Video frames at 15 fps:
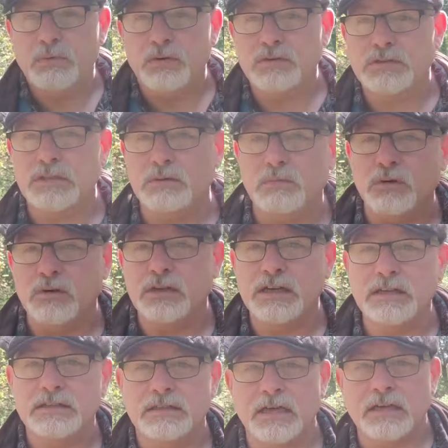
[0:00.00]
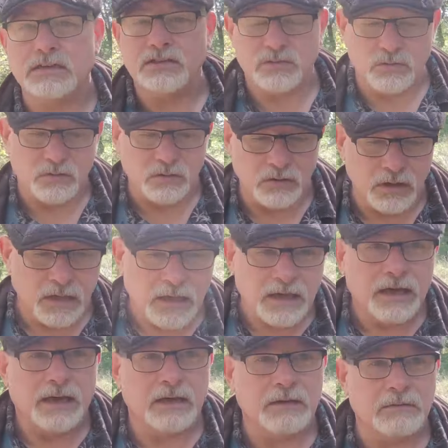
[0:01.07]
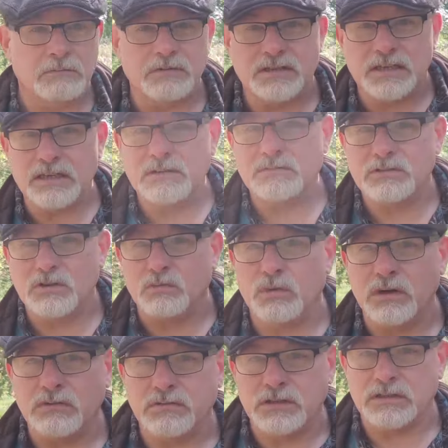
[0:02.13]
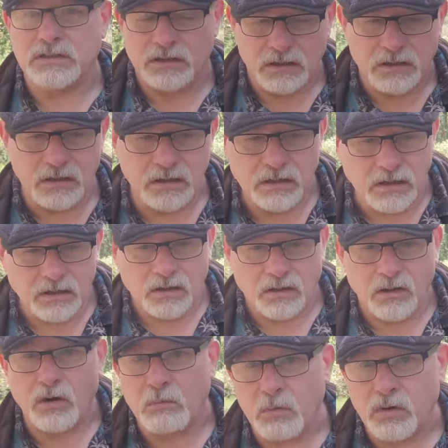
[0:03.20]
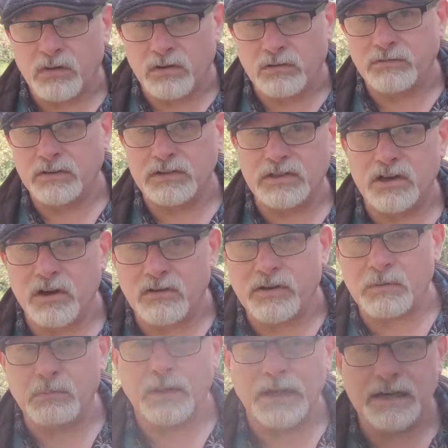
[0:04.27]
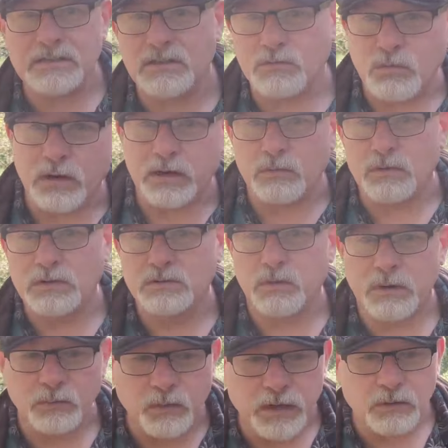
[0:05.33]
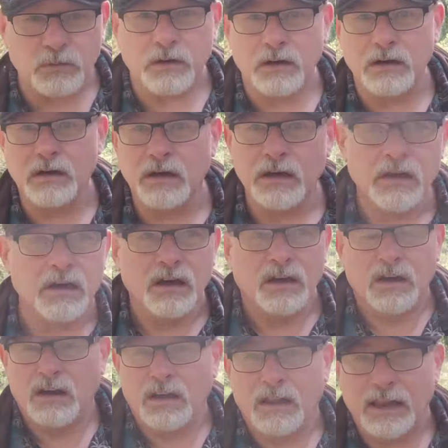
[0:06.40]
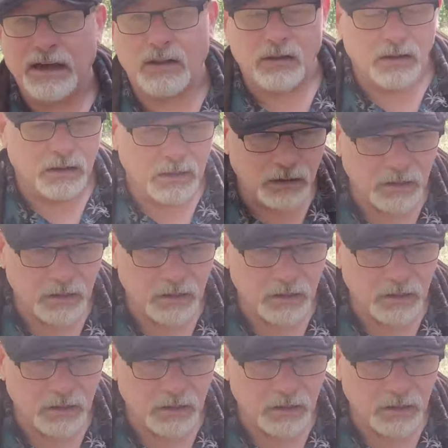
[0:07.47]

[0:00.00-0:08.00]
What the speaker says: reported more these days, so it seems the world is a lot more of a scary place than what it was when we were little.